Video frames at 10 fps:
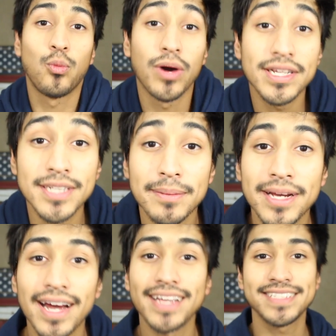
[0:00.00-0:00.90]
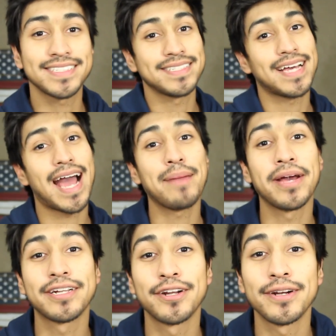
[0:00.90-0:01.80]
What is up, guys? I'm
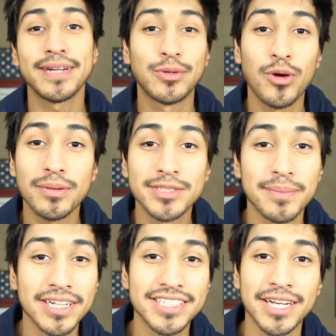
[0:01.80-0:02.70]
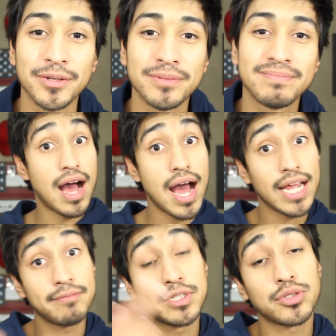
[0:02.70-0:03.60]
Edgar, and welcome to my channel. I
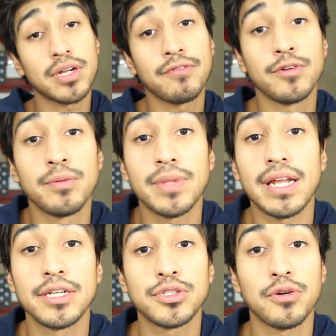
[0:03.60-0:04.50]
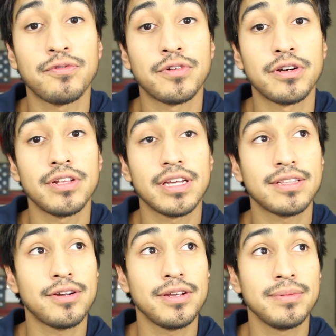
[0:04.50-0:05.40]
have been trying to film that intro for
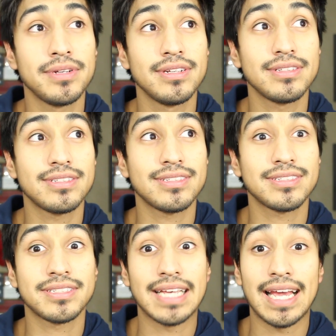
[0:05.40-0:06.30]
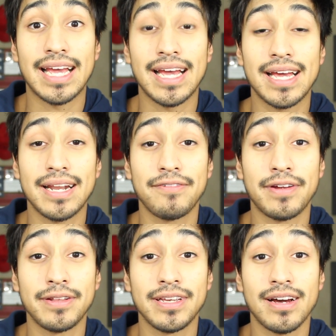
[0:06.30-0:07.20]
like 30 minutes, and I
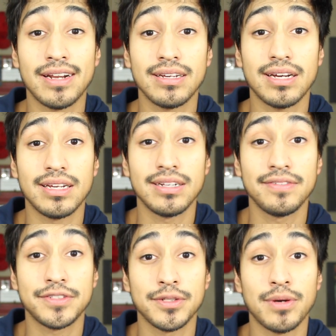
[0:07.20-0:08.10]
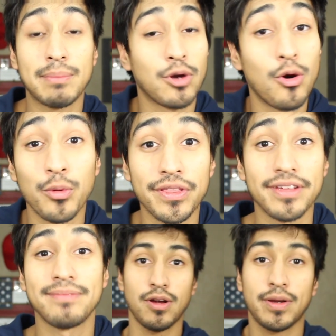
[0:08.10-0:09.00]
finally got it, kind of, so I'm going with
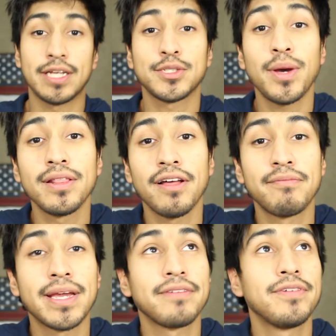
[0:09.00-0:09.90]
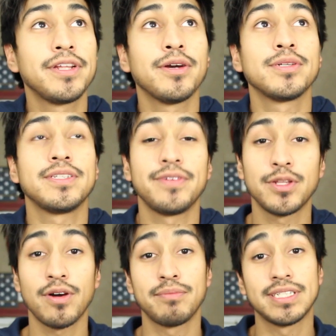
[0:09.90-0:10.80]
it. Okay, so I love making videos, even
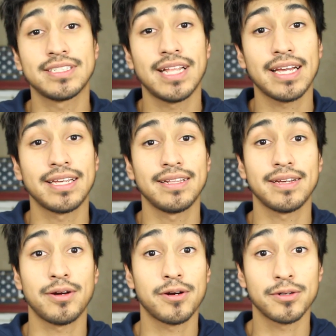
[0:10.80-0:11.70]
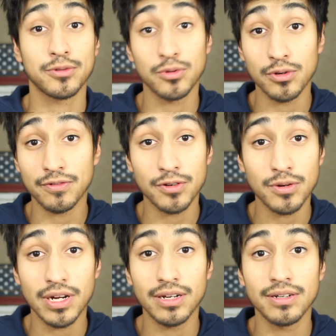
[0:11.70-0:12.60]
though I've been slacking like hardcore for a
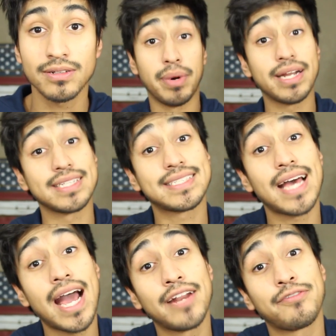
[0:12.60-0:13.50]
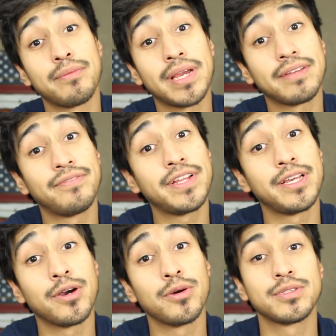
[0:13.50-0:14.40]
while. But aside from making
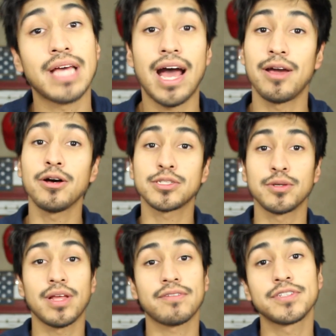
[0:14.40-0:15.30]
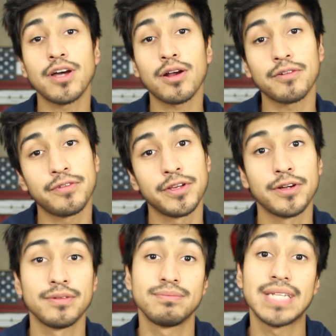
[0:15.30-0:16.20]
videos, I also like photography,
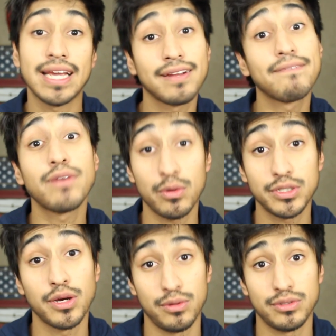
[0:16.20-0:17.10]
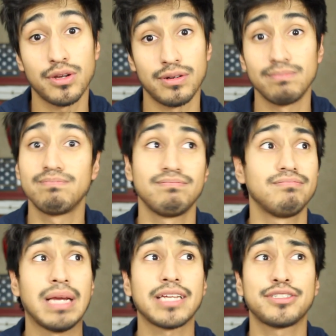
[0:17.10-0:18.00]
or taking photos, or
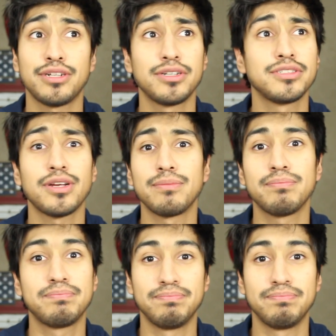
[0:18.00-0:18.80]
pictures, or...